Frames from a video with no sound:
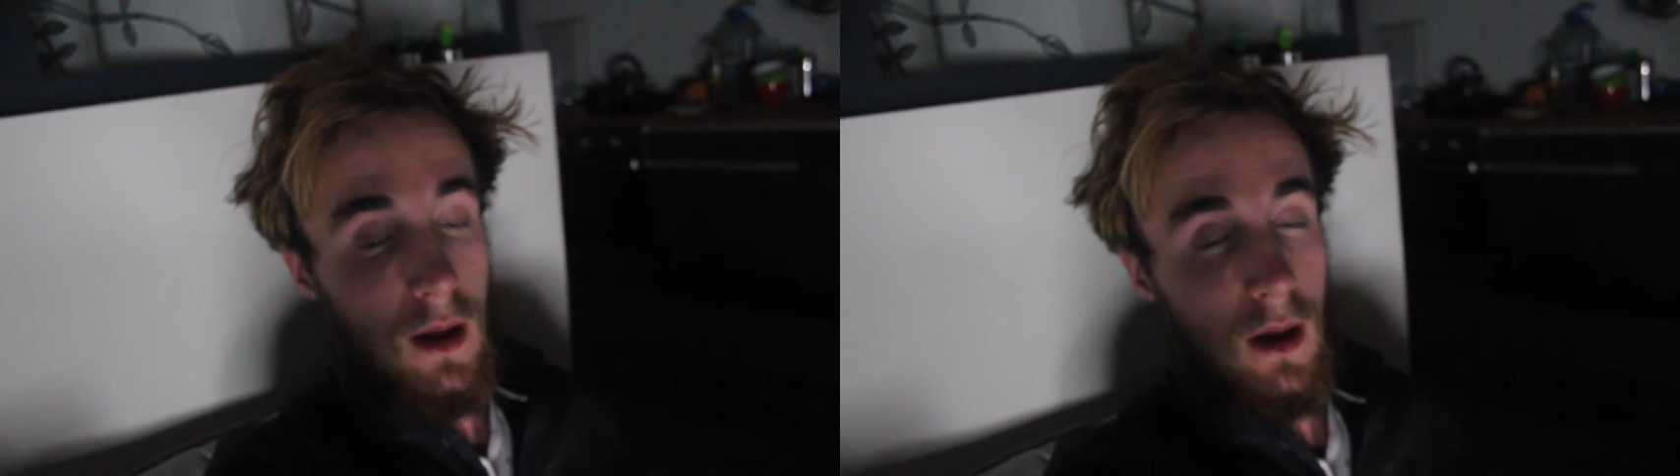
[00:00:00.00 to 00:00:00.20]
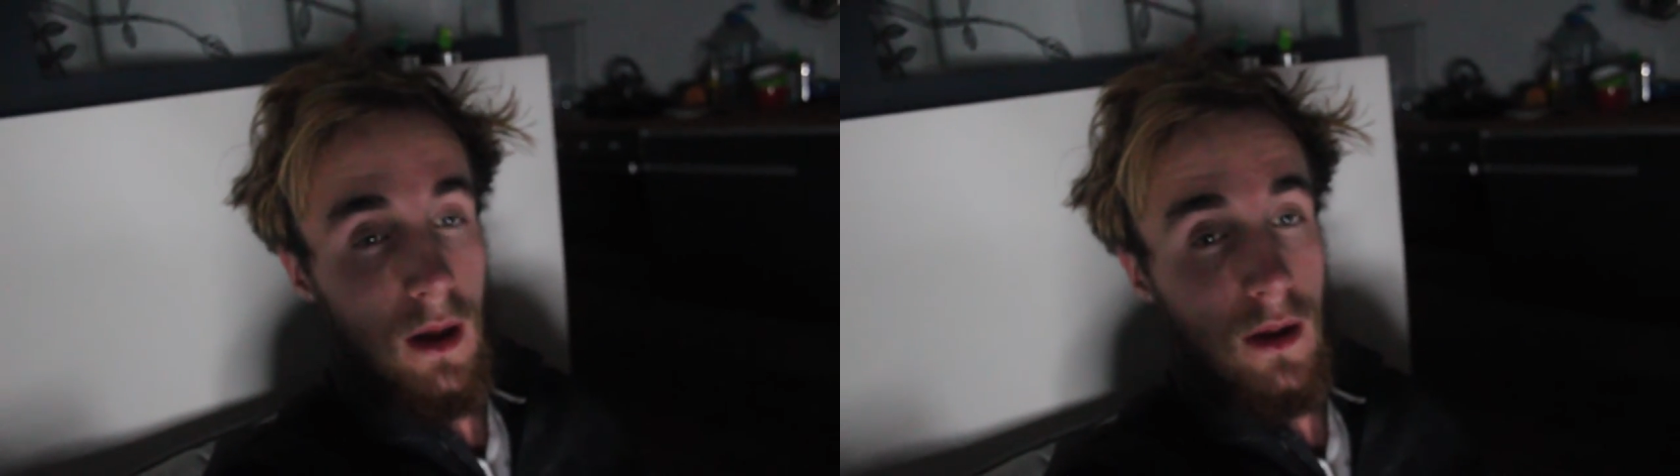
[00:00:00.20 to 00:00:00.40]

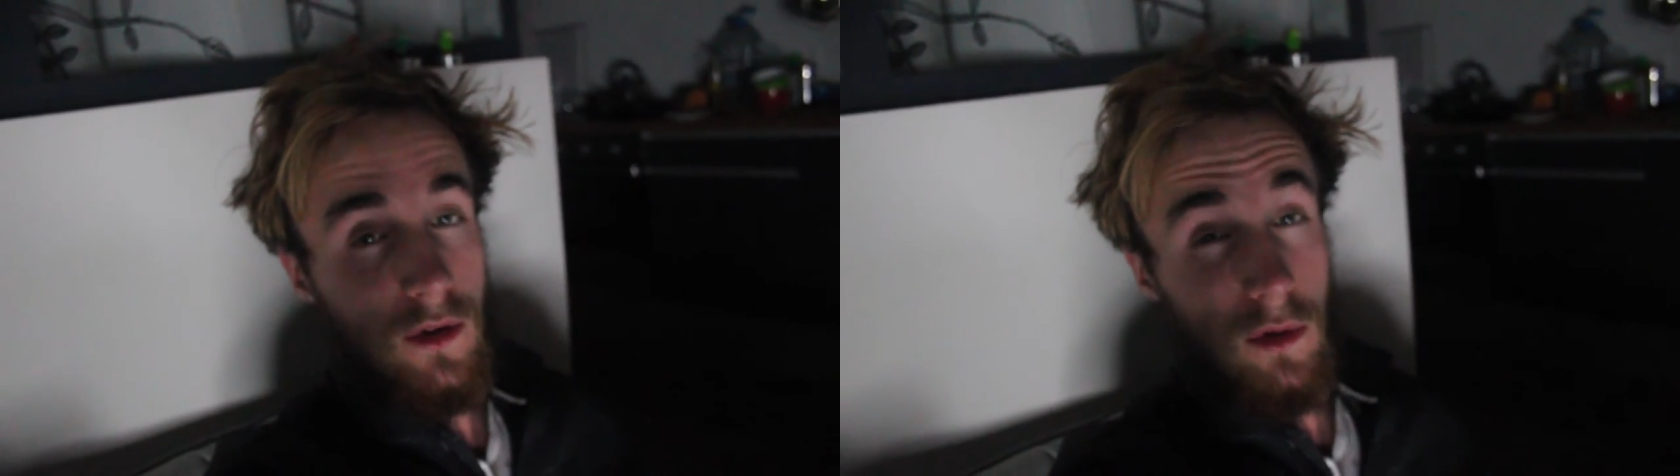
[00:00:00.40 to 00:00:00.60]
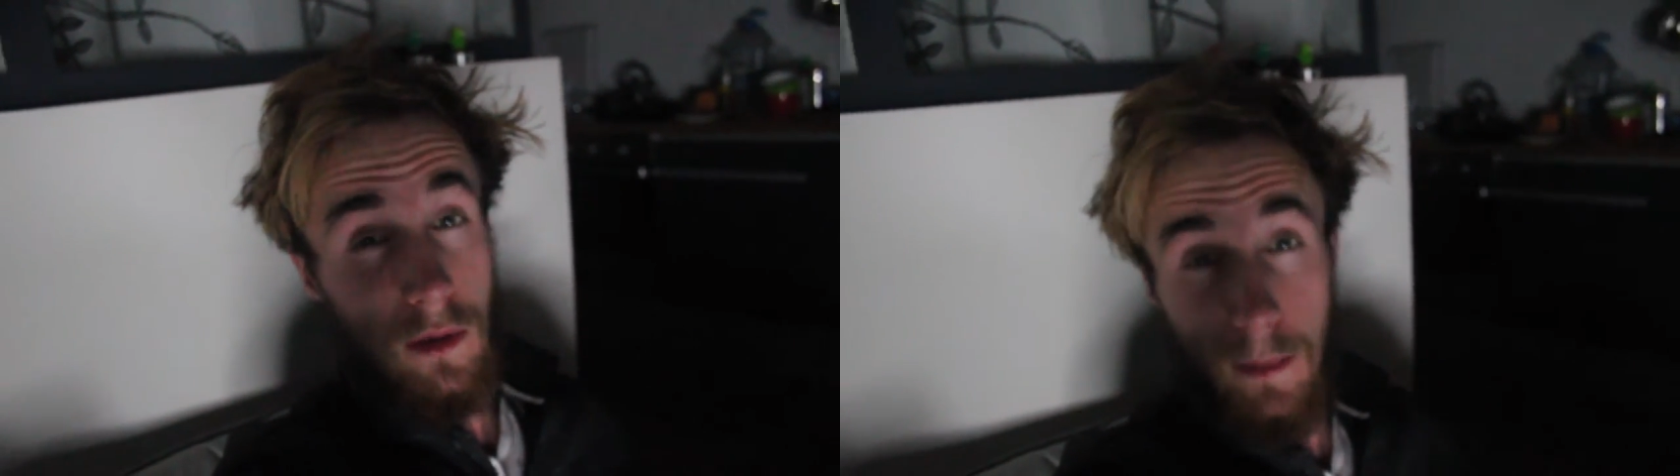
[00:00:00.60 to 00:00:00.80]
uh,
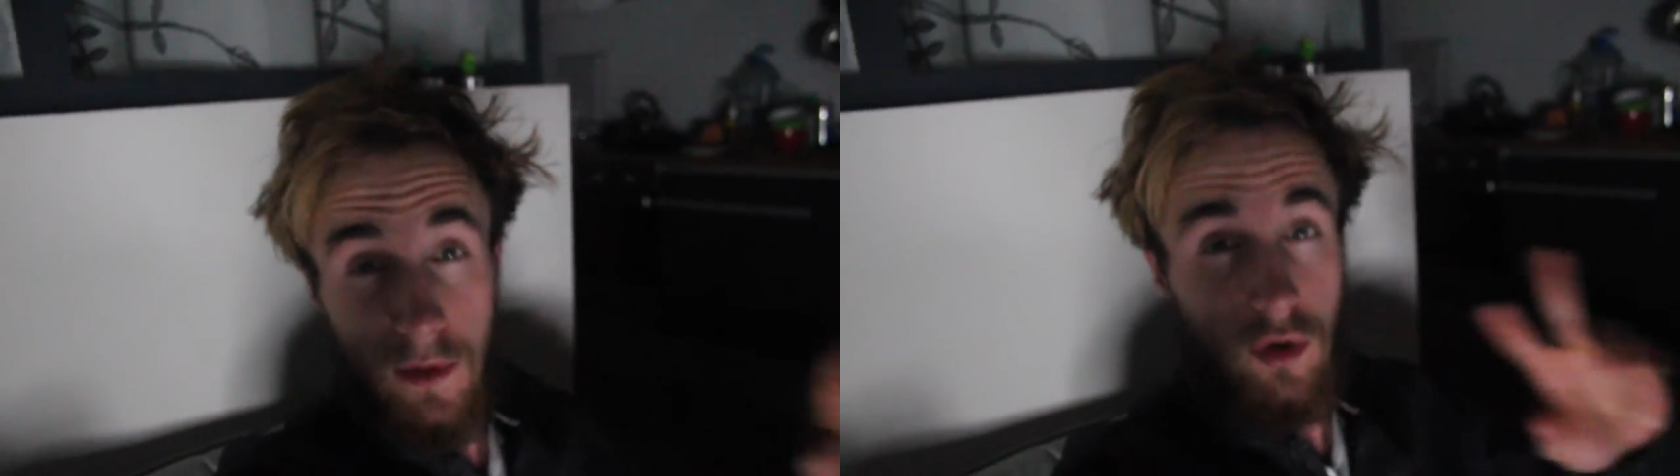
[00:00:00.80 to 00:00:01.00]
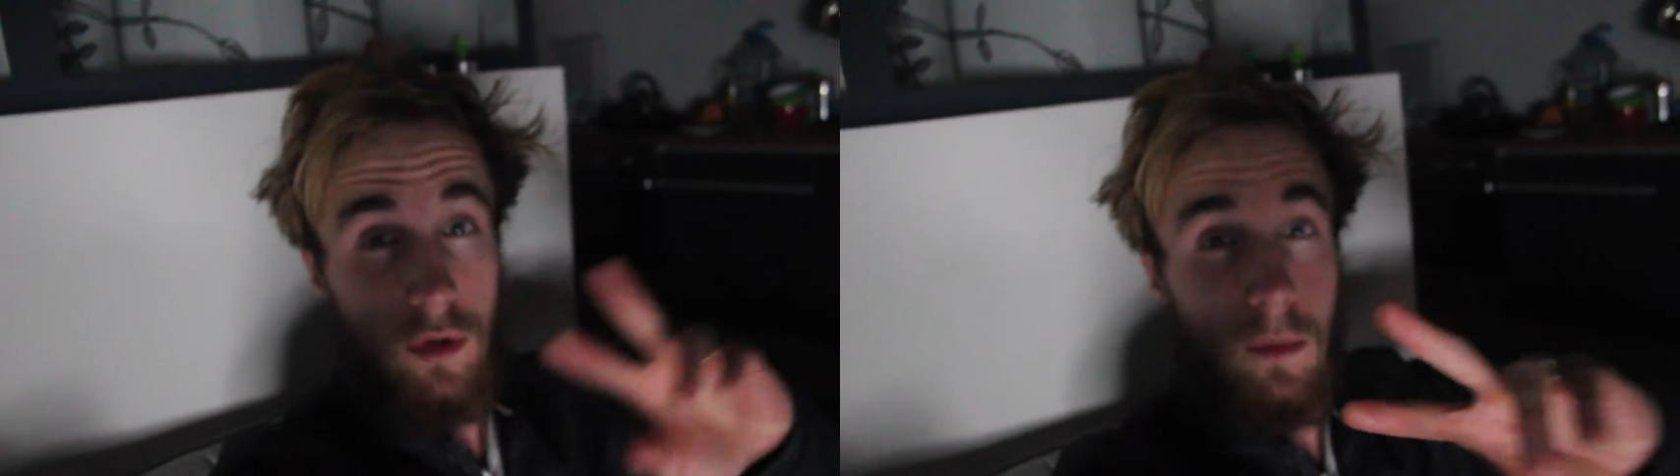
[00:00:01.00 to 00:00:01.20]
so there'll be
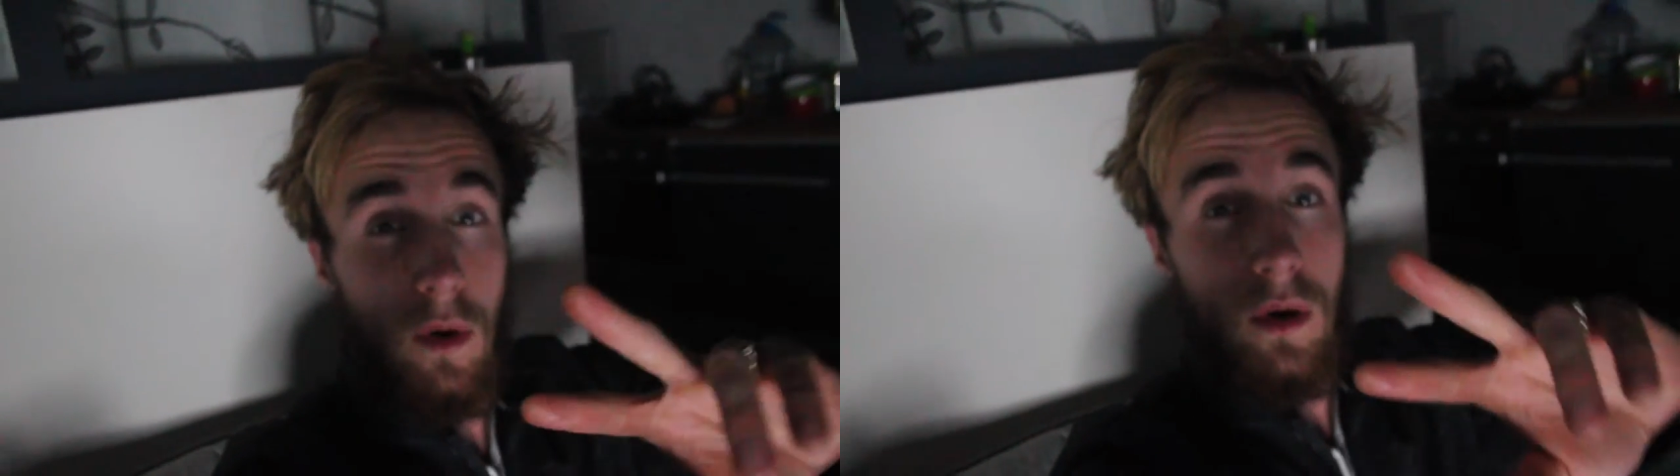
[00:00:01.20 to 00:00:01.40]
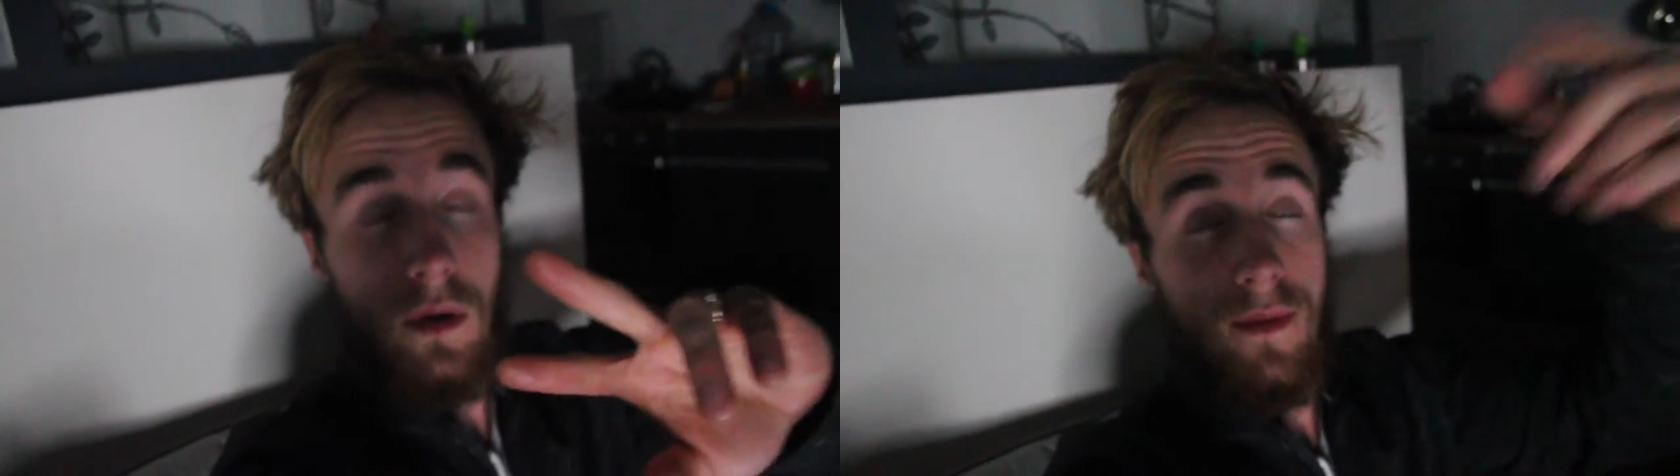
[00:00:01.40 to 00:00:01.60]
two more